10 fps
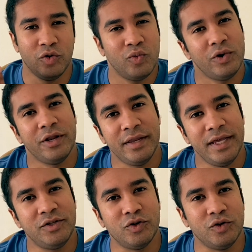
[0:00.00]
you would
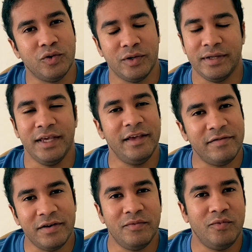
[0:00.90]
need to do
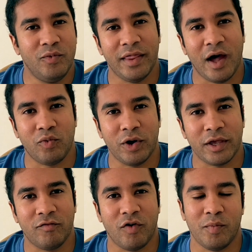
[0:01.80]
even without
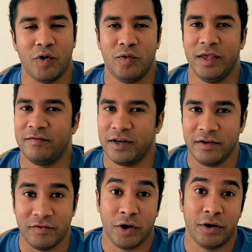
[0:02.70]
working from home, even
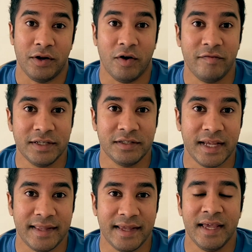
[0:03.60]
if you're in an office
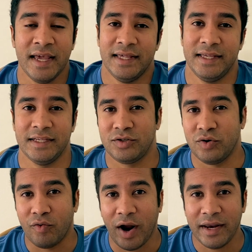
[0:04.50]
setting, is
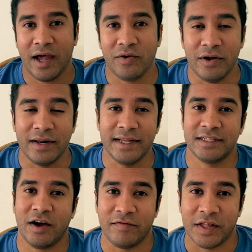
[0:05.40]
to write down a
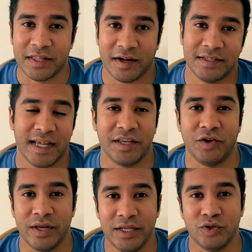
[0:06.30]
list of the tasks that
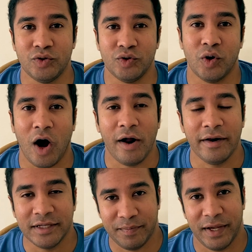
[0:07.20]
you need to do on
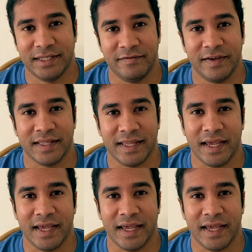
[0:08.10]
a specific